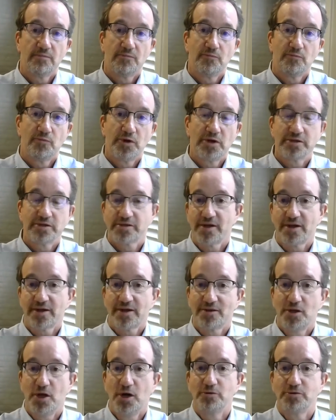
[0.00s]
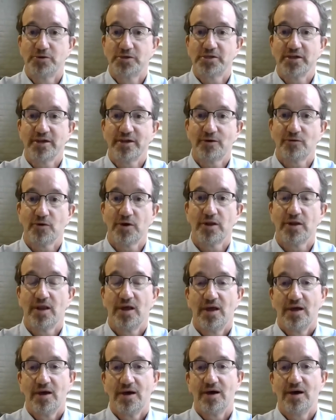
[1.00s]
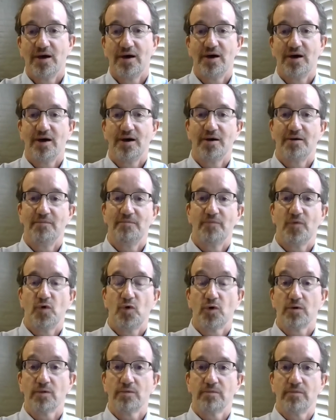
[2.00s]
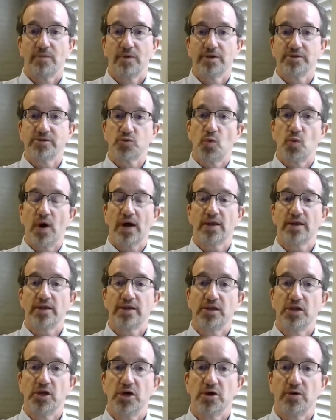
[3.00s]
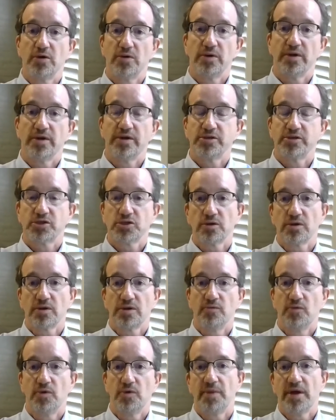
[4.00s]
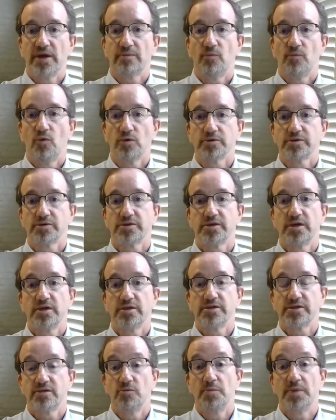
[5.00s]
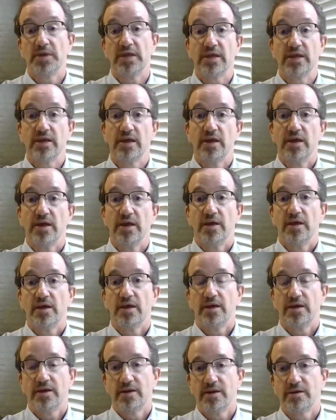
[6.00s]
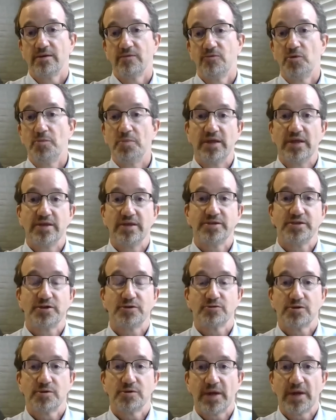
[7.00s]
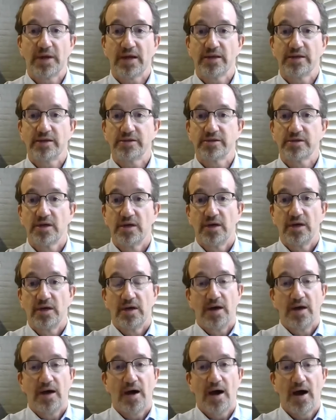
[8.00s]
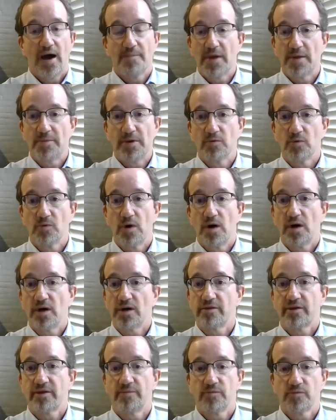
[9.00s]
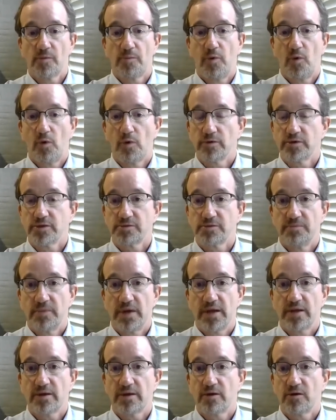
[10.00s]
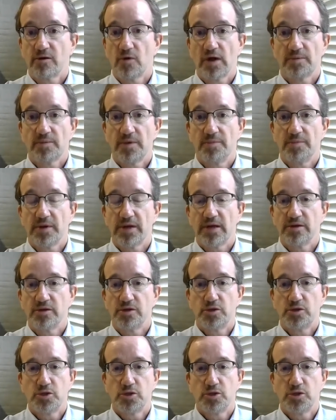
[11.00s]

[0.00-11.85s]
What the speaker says: when it's like no secret, or it's widely known, it certainly would make more sense and would be easier to manage. I may be wrong, and some of the reporters may correct me, but I